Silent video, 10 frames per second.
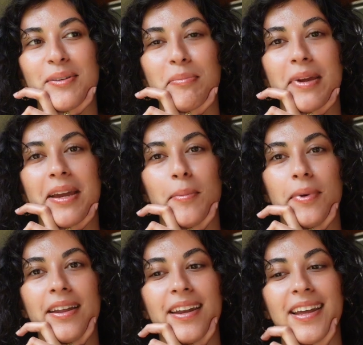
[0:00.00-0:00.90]
it with me.
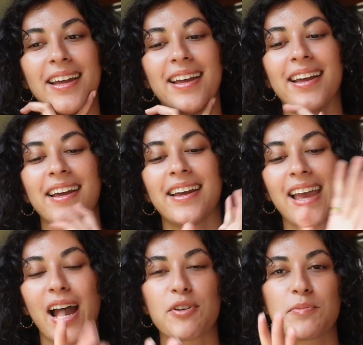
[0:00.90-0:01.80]
But
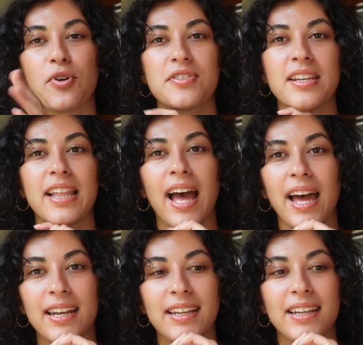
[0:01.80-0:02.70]
yeah, I was posting
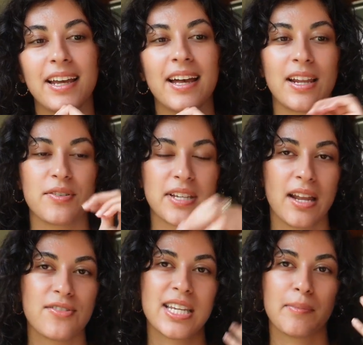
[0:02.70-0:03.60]
that, and it was
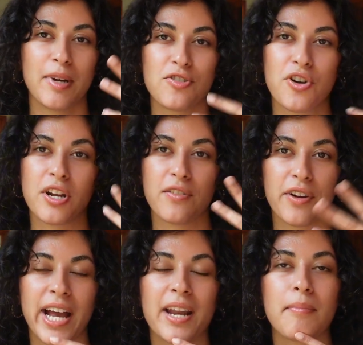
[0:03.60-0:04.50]
kind of just like my journey
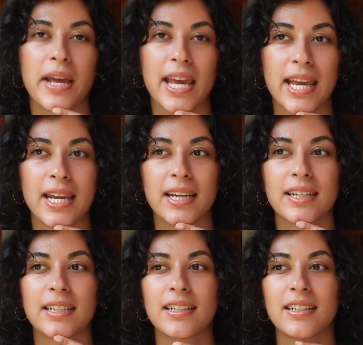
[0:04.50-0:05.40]
learning how to bake,
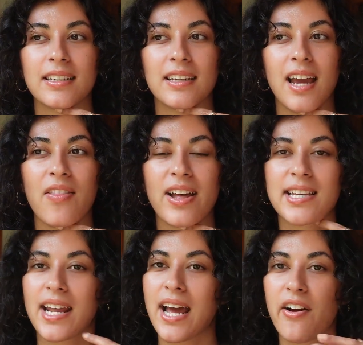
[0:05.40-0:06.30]
and that's
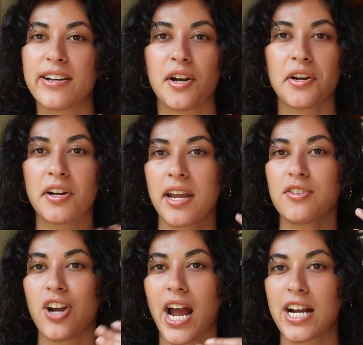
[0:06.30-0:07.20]
kind of how I started getting
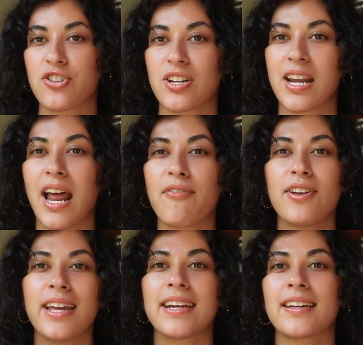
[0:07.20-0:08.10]
traction. And I
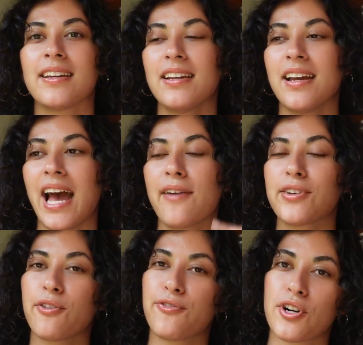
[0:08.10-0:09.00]
feel like
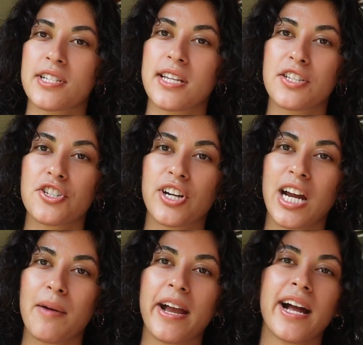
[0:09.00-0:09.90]
having the first
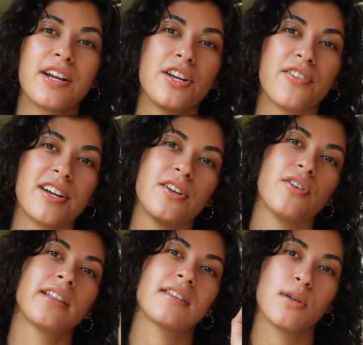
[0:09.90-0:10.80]
Instagram, I kind of already knew
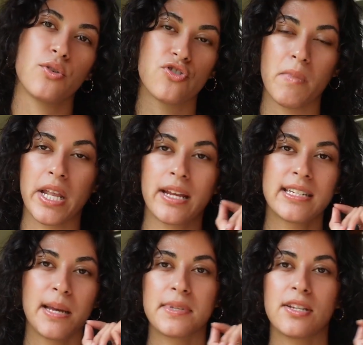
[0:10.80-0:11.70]
like the social media
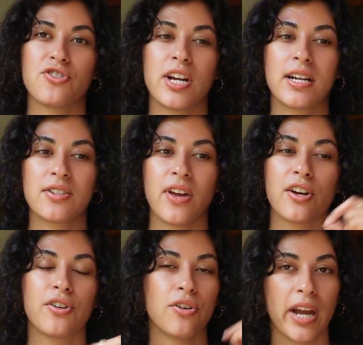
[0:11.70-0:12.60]
tips and tricks, so I
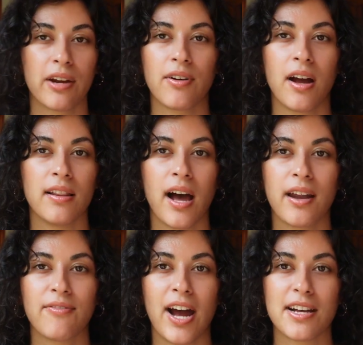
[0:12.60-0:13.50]
grew like a
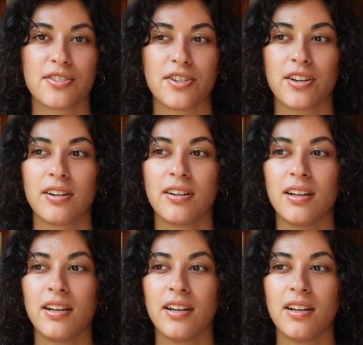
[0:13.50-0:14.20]
lot faster.